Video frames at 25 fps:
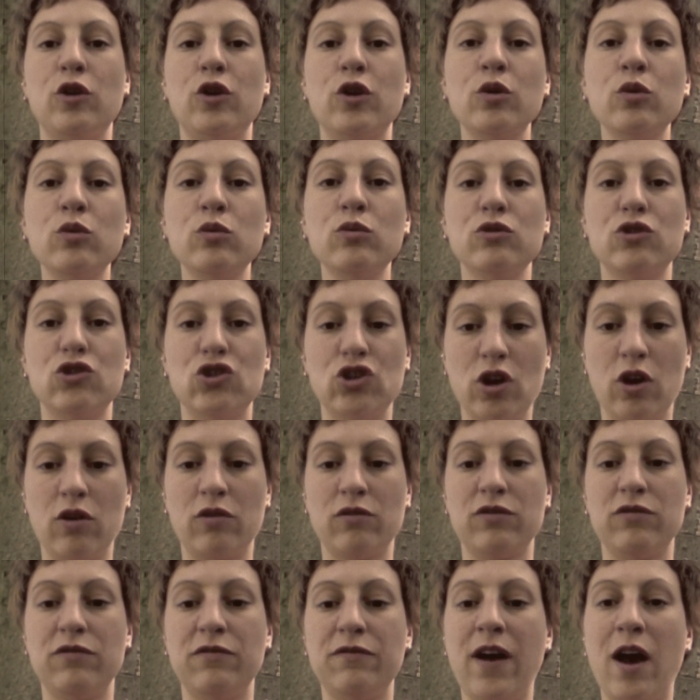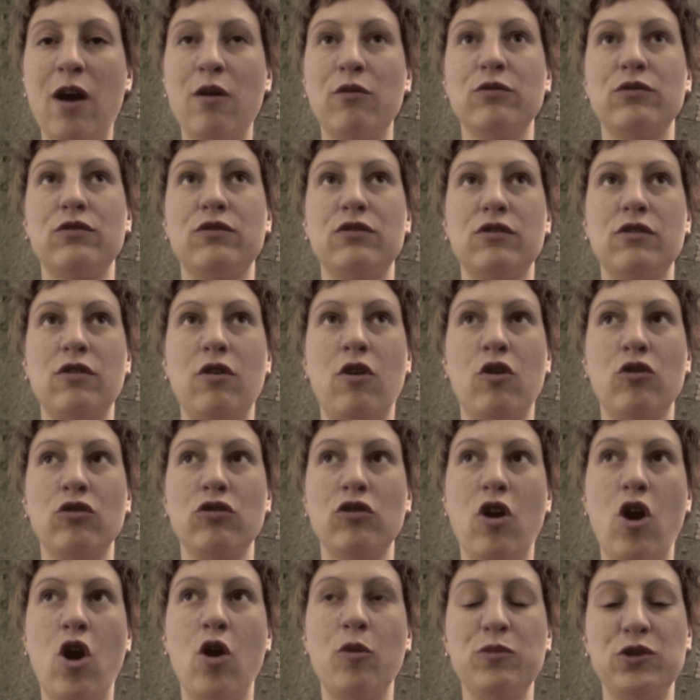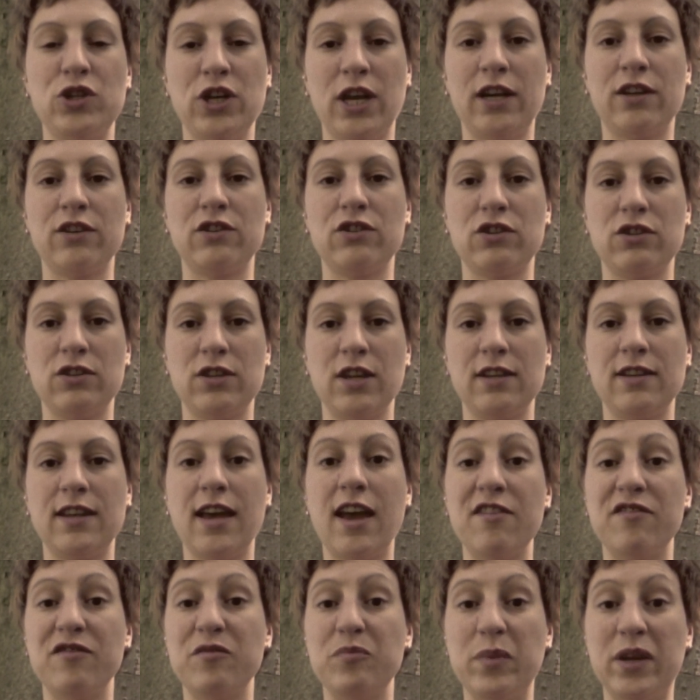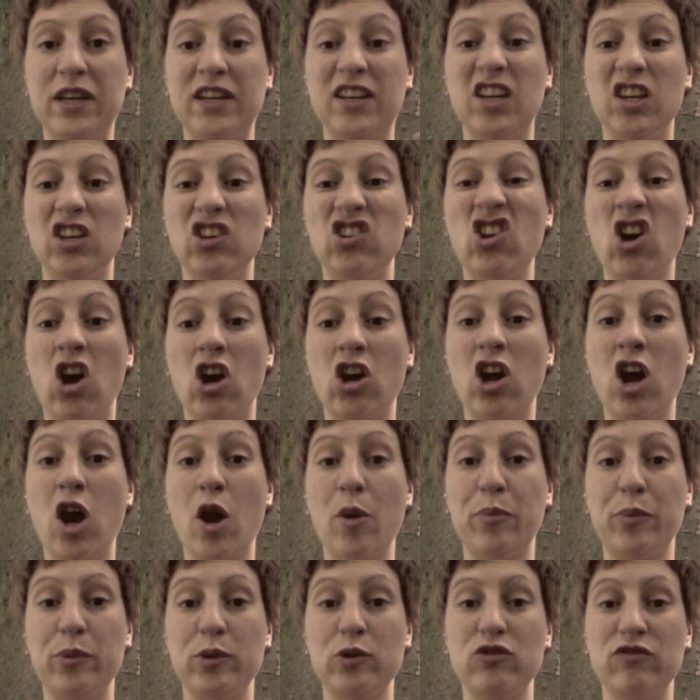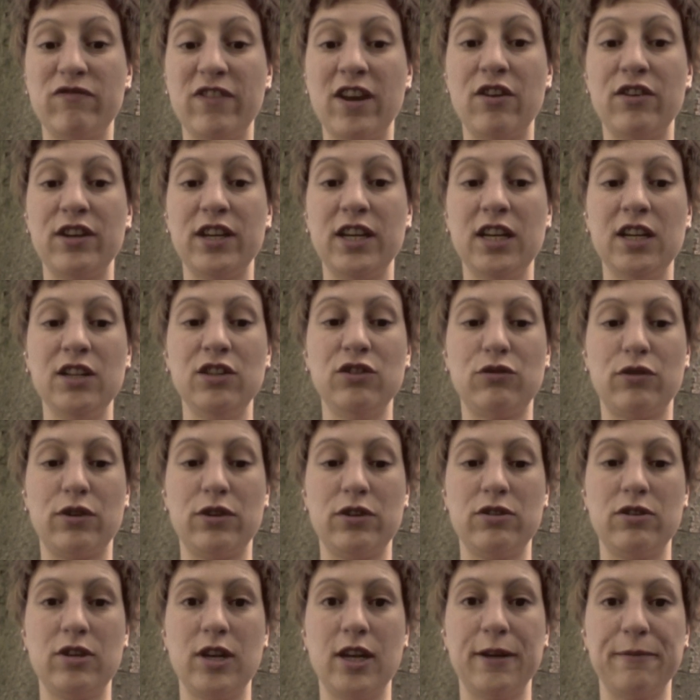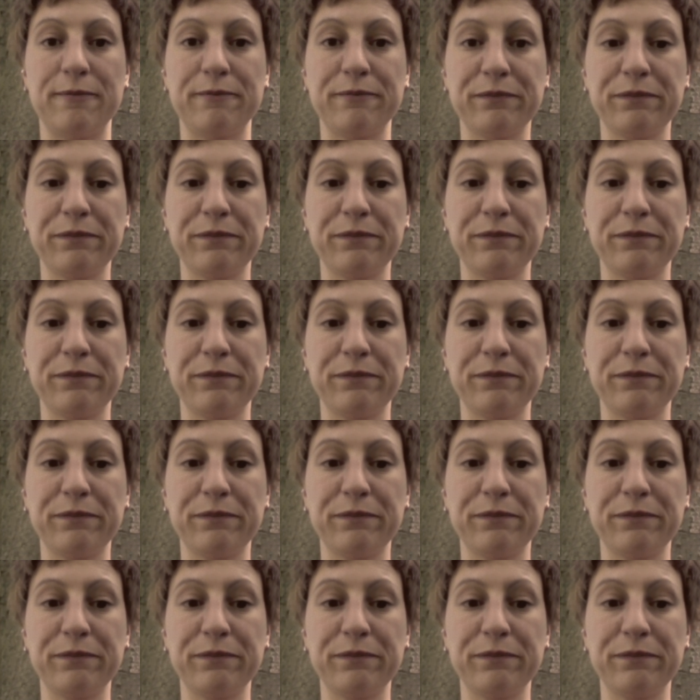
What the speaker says: rune chant found on objects that have been dug up. It's very interesting.